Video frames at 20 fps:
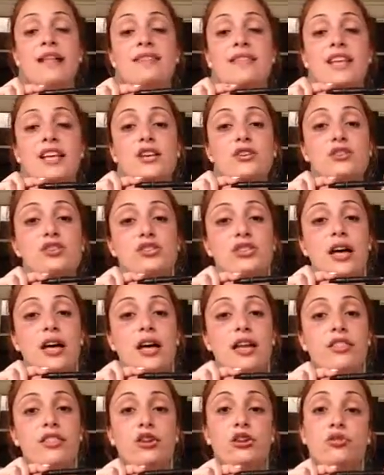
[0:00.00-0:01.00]
They use
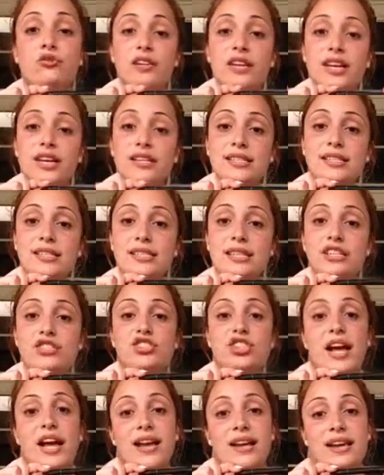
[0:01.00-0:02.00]
the Greeks, the
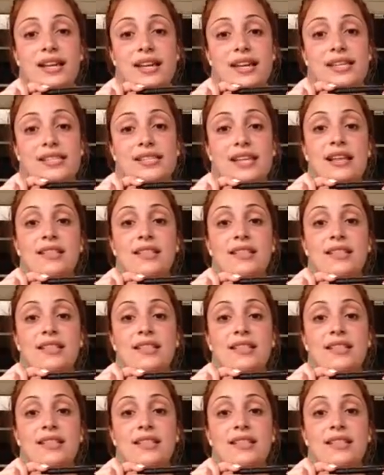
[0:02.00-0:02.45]
Chinese,